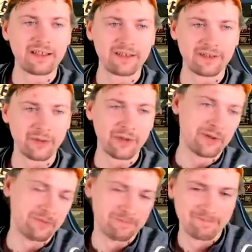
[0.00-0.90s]
so we
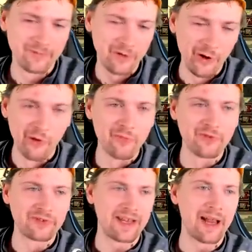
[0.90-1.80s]
are
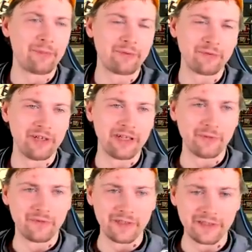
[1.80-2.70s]
almost up to date with